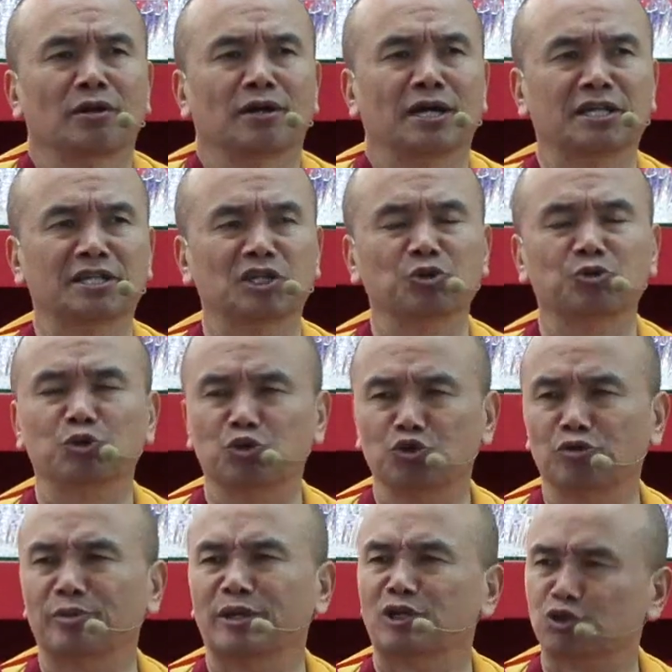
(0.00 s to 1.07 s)
And then we'll do the
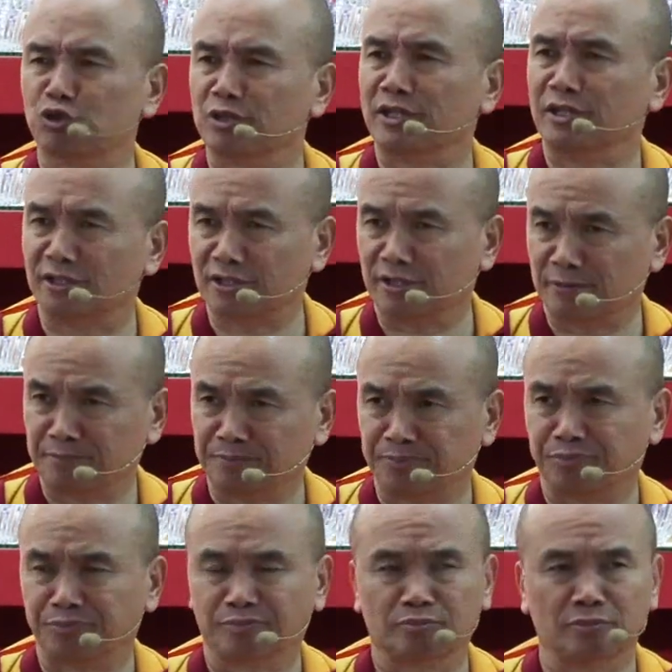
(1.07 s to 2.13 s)
meditation later.
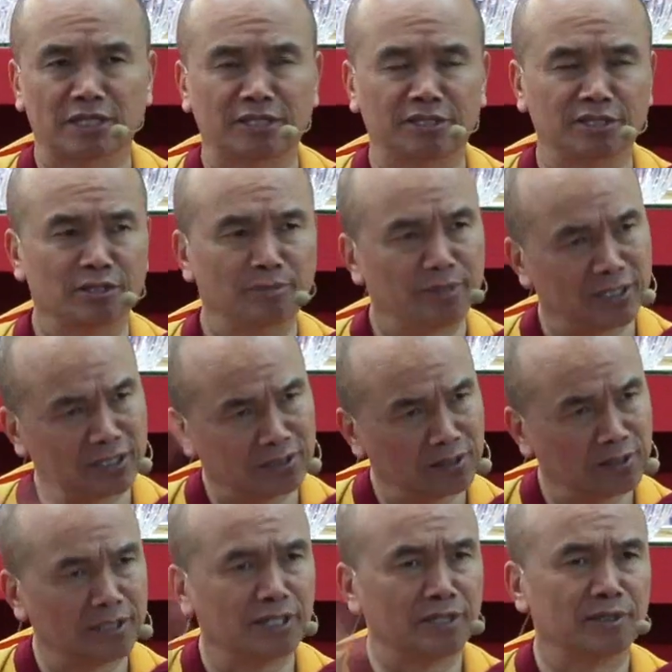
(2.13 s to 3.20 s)
Later meaning
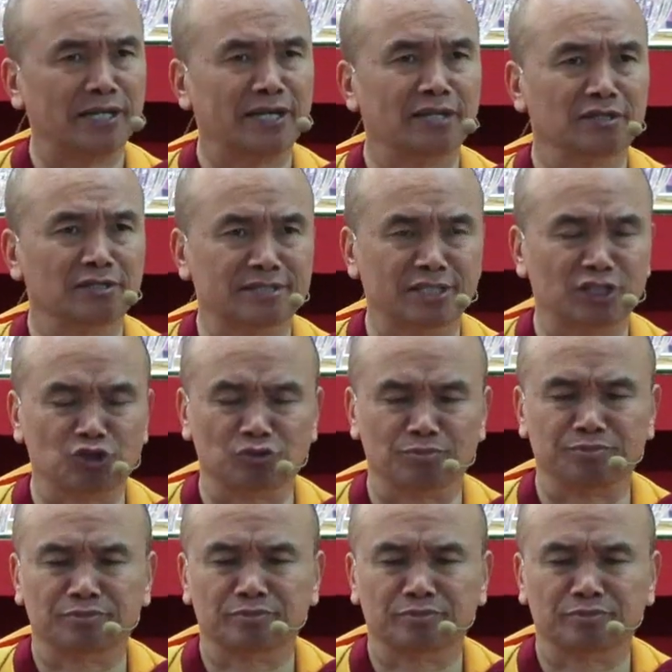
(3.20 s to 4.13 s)
another session.